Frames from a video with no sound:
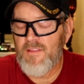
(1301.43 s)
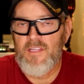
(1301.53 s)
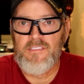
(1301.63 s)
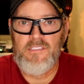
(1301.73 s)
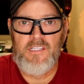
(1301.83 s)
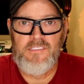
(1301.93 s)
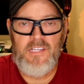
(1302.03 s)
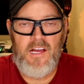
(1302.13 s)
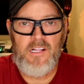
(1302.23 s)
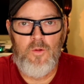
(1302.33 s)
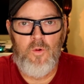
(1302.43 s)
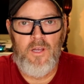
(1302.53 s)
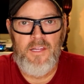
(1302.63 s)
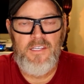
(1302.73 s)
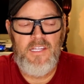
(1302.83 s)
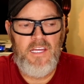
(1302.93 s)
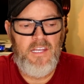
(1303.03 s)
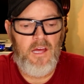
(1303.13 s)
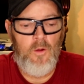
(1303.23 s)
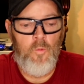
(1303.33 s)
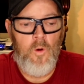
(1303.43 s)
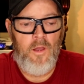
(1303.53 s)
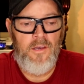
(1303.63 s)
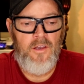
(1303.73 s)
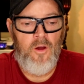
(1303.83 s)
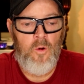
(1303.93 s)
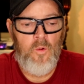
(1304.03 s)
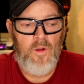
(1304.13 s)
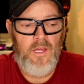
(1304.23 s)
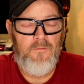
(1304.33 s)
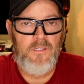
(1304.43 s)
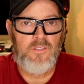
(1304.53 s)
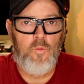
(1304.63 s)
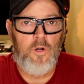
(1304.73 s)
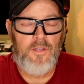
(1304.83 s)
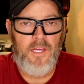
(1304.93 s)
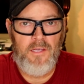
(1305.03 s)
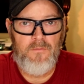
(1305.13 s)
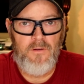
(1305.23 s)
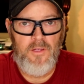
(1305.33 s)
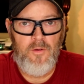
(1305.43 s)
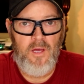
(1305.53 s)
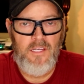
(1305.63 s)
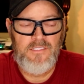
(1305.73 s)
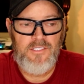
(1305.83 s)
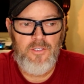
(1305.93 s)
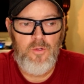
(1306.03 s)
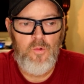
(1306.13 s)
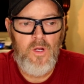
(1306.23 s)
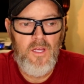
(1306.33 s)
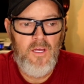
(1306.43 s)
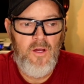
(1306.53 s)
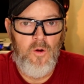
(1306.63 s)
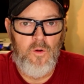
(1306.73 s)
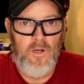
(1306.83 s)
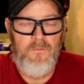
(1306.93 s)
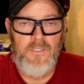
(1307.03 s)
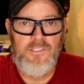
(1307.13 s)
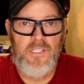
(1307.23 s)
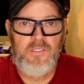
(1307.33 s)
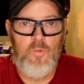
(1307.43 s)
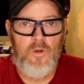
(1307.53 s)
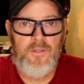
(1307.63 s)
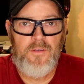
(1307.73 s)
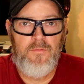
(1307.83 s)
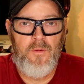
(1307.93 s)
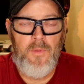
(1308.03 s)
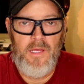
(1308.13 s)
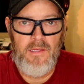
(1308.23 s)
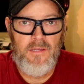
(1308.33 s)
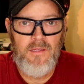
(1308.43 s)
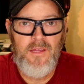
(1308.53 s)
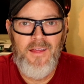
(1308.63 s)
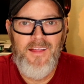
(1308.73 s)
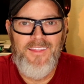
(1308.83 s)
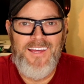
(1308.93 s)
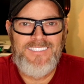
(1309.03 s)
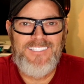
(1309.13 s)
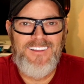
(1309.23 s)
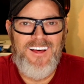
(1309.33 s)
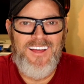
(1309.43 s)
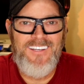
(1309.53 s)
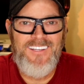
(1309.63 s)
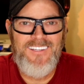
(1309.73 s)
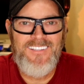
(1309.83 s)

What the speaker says: This is exactly what I did. I want to know if it's working for you guys too, or if it just worked for me. Thanks a lot.